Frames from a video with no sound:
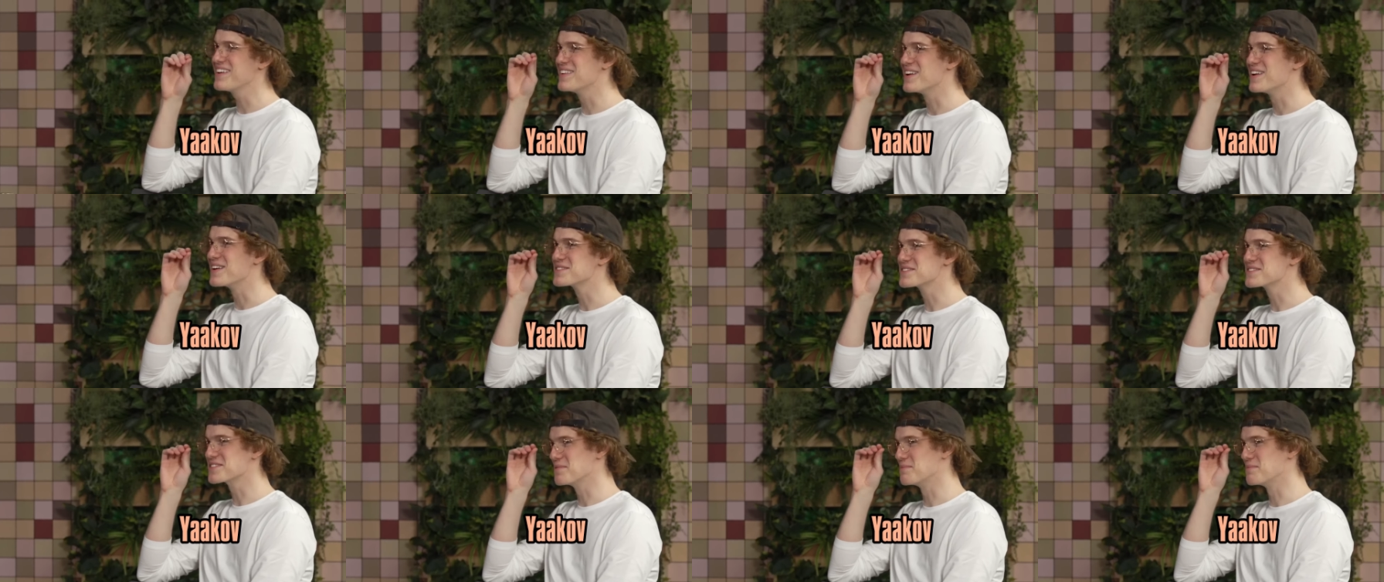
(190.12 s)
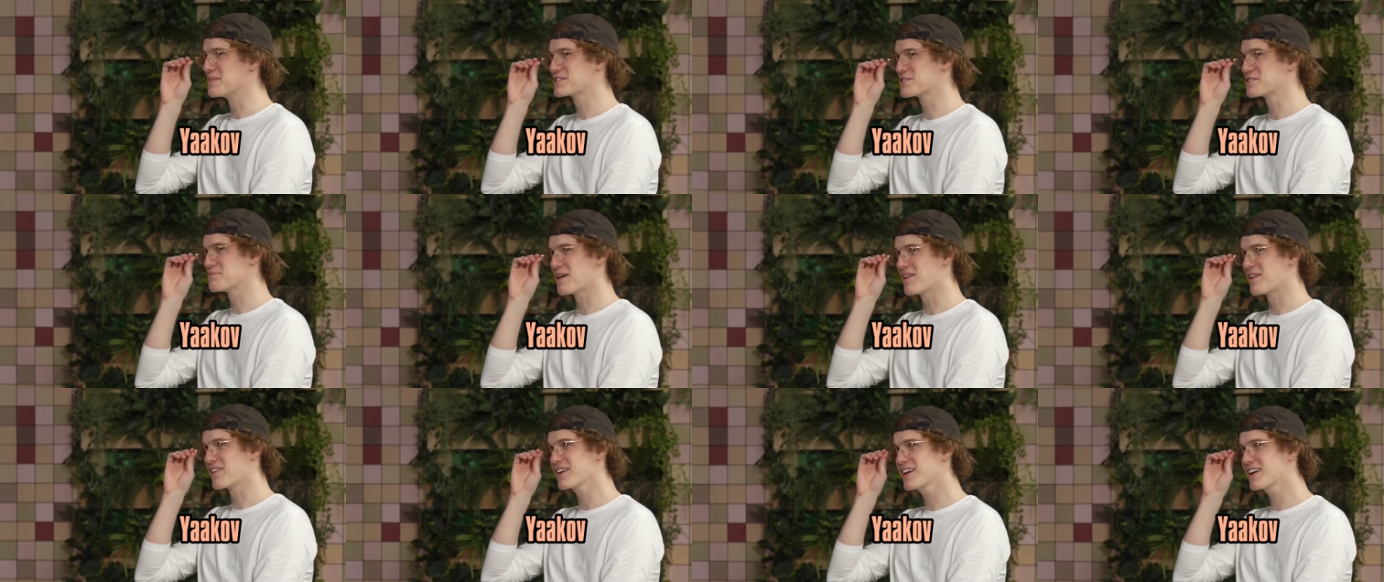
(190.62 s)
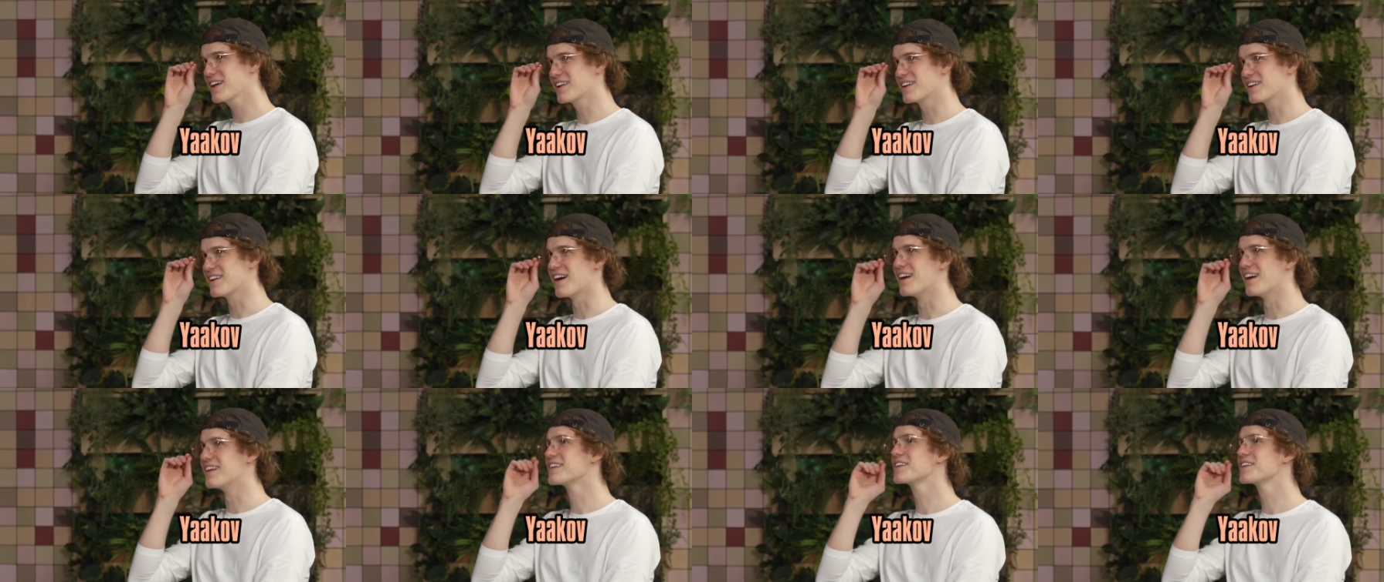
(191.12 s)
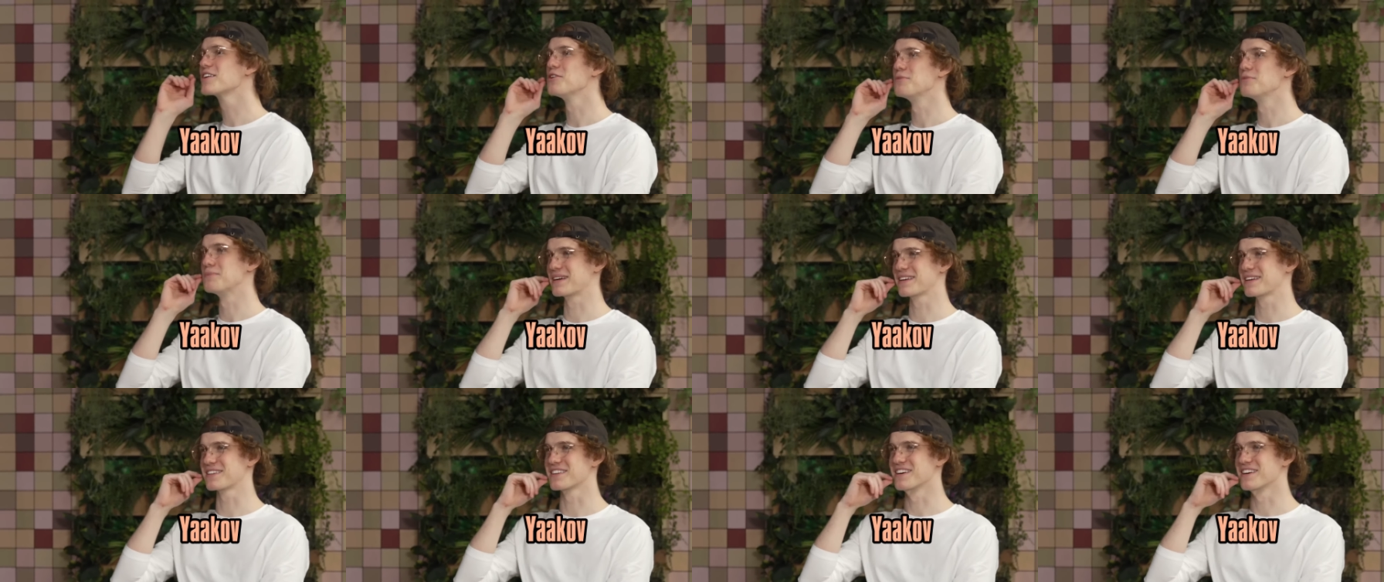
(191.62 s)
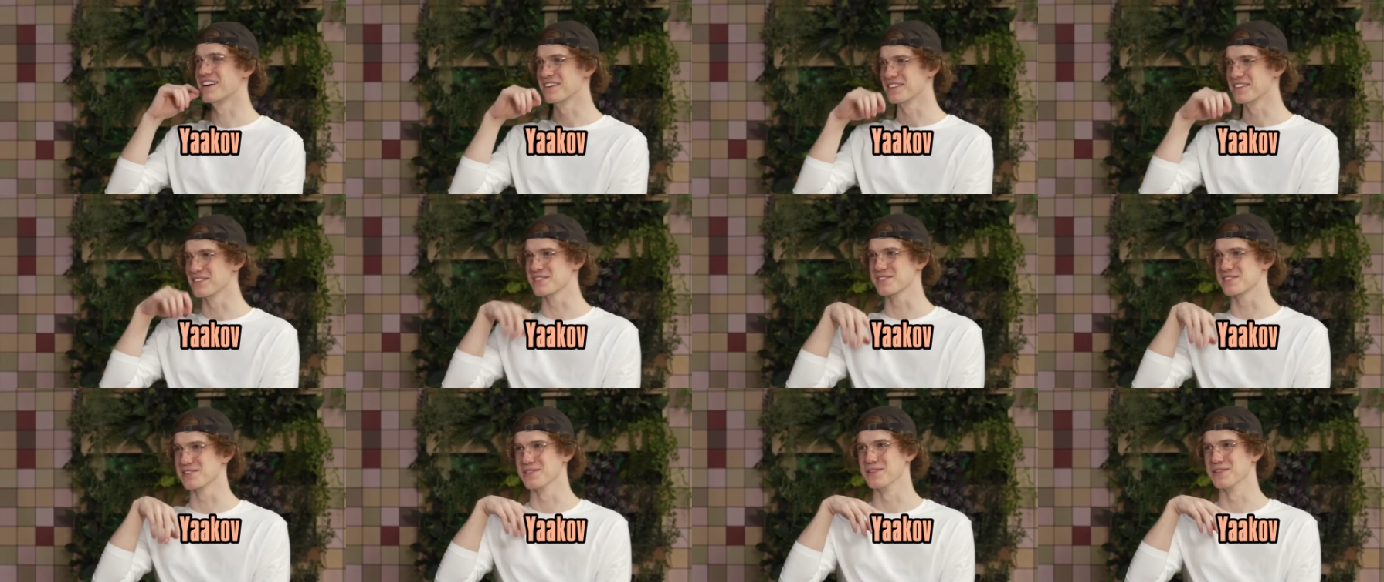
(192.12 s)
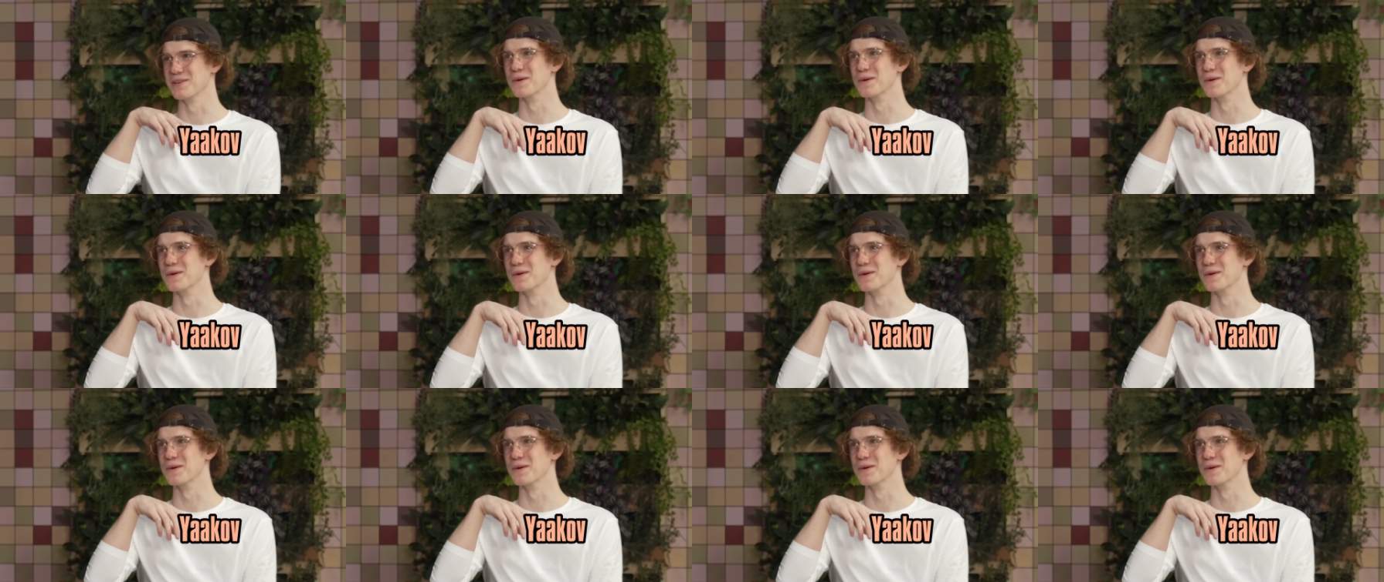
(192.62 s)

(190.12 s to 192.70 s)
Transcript: do you know so much about canonical McDonald's